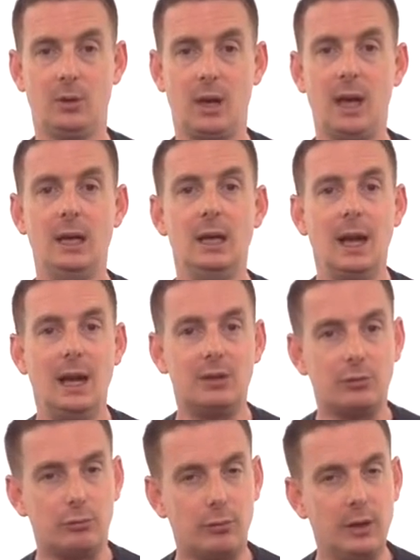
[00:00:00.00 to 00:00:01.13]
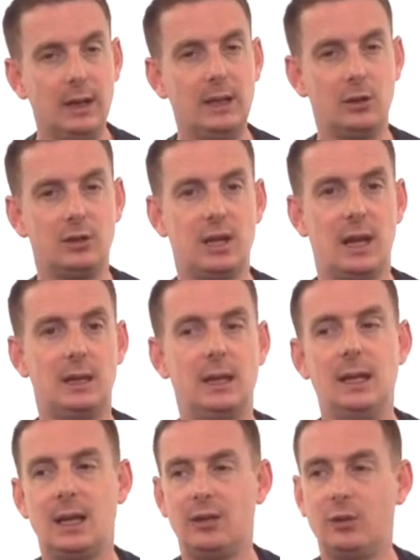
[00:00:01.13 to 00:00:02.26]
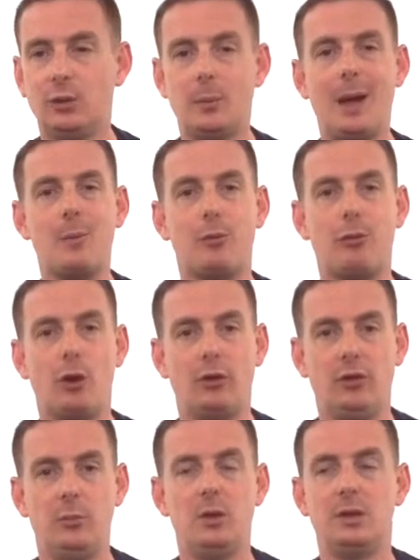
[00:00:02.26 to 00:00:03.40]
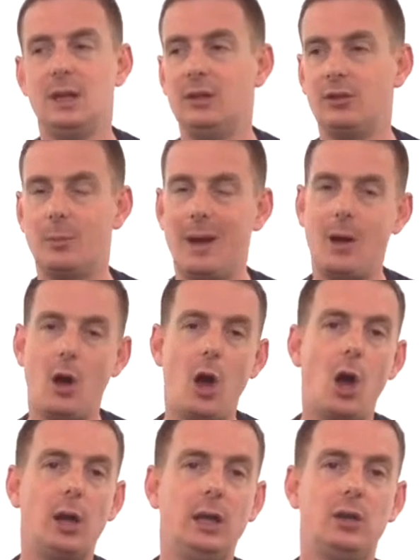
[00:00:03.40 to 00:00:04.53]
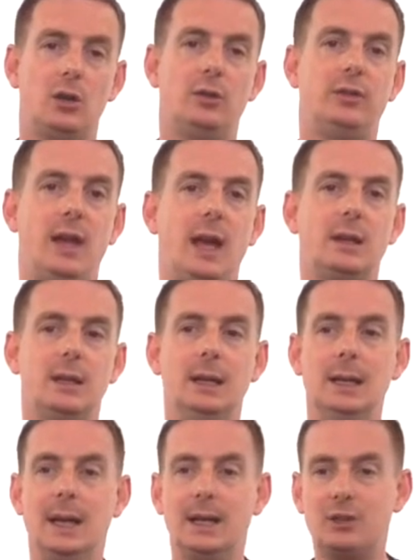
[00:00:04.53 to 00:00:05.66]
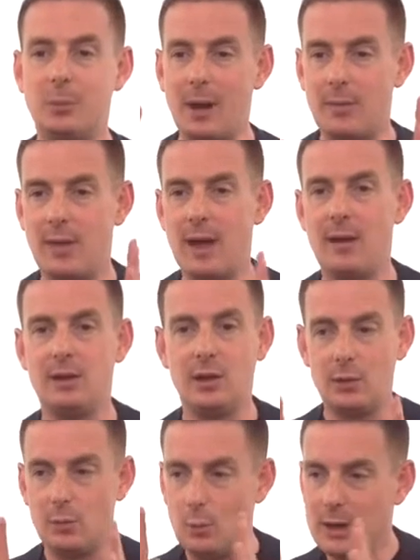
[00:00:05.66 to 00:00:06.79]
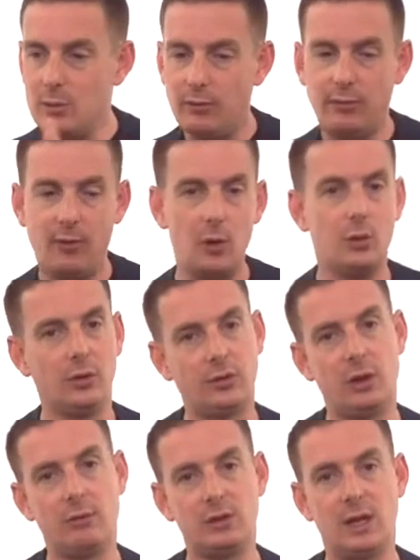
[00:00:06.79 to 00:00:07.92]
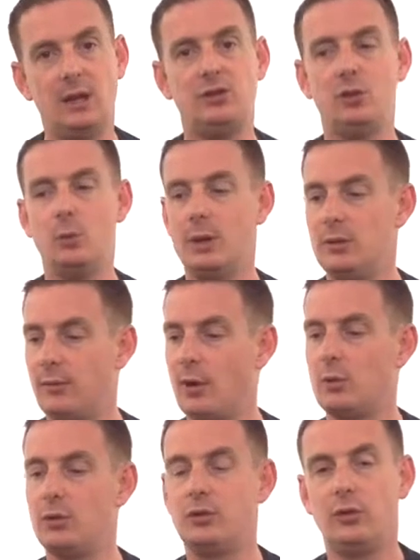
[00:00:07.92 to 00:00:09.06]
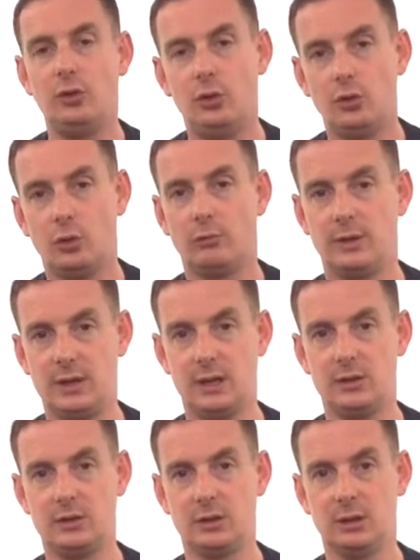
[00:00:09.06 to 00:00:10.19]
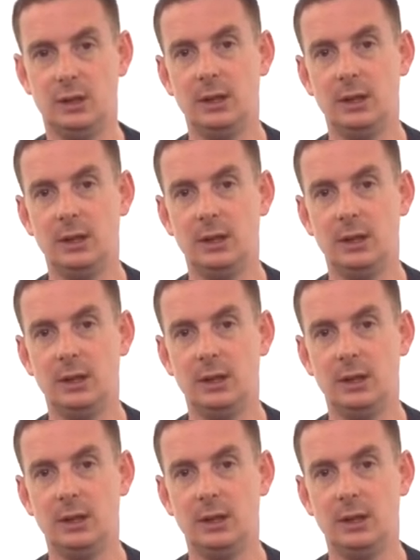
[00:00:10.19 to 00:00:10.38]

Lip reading: Okay? It's a really good technique. It's all about proximity. It's about eye contact. It's about their, you know, where you focus their attention and where you focus your attention.